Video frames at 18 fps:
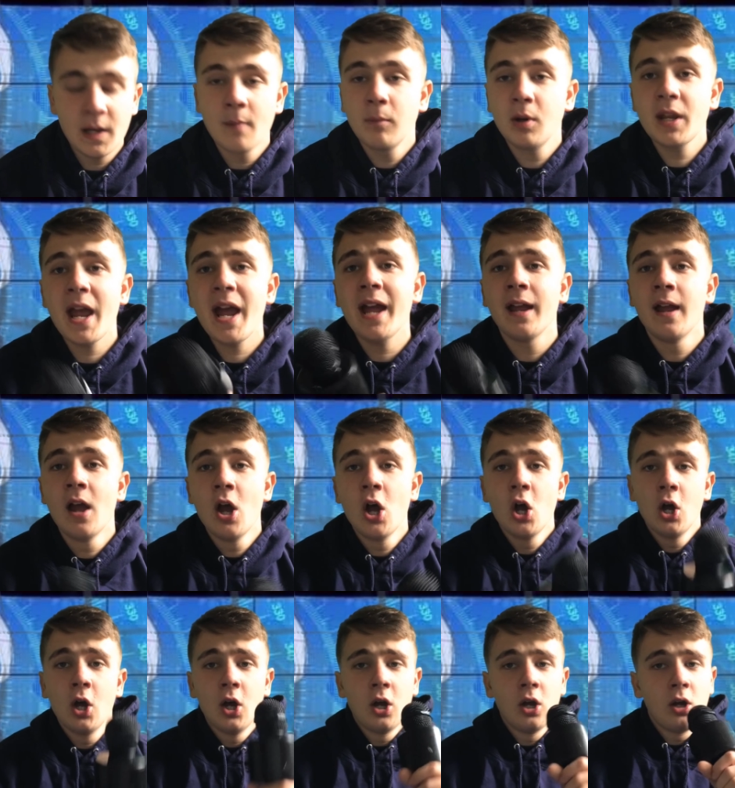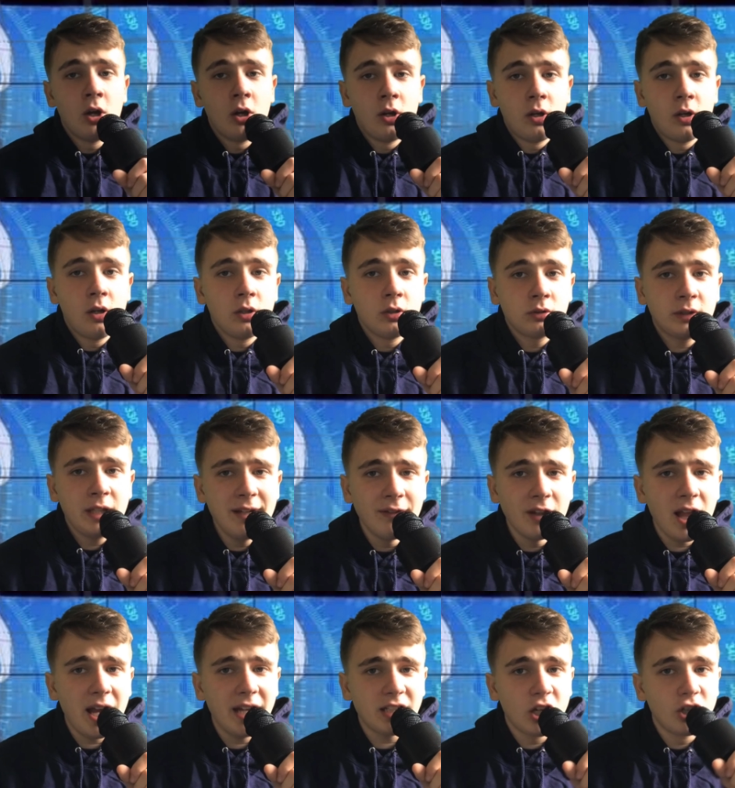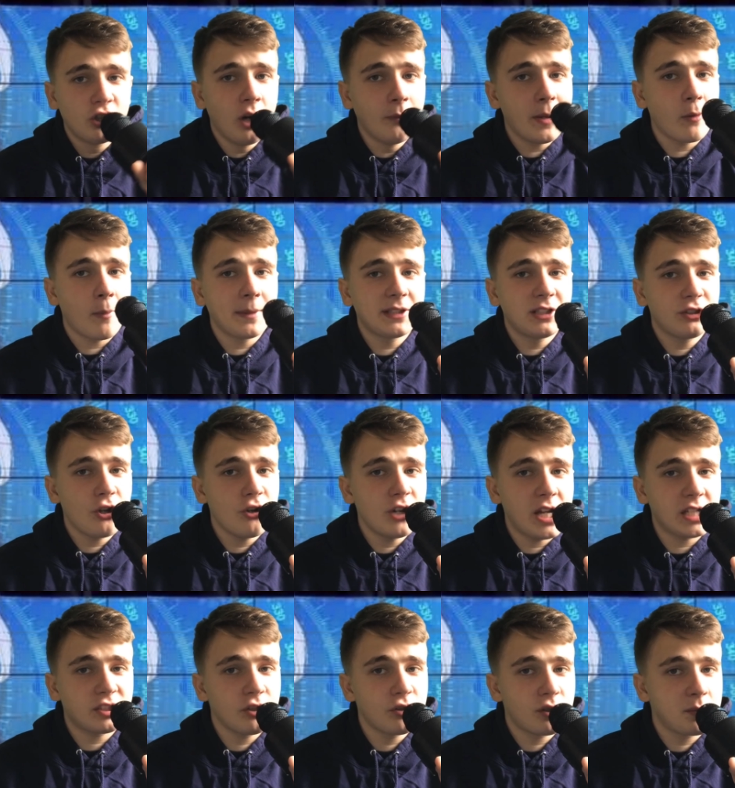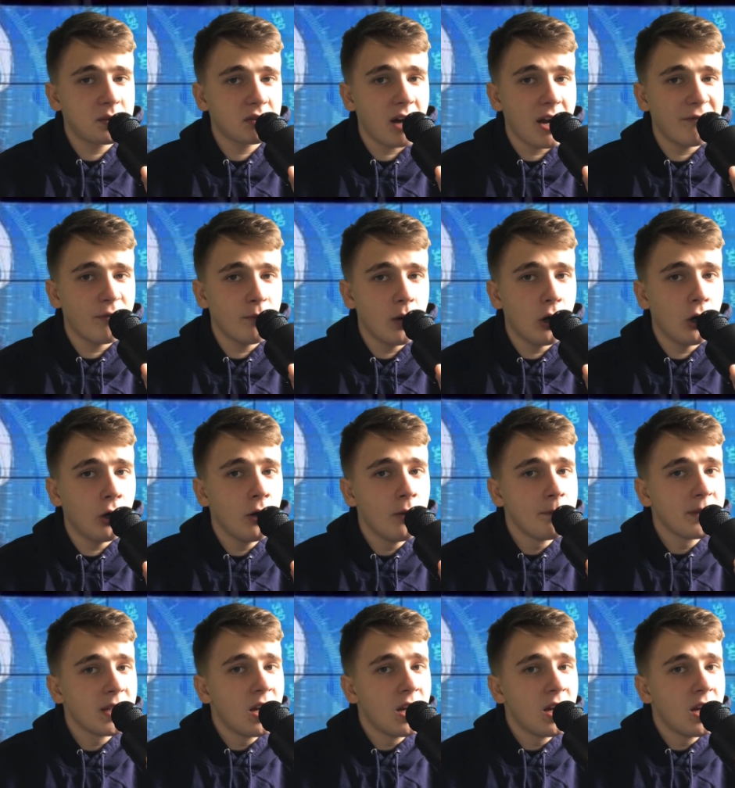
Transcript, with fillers: But yeah, leave a like, comment what we need to do next, and subscribe for more,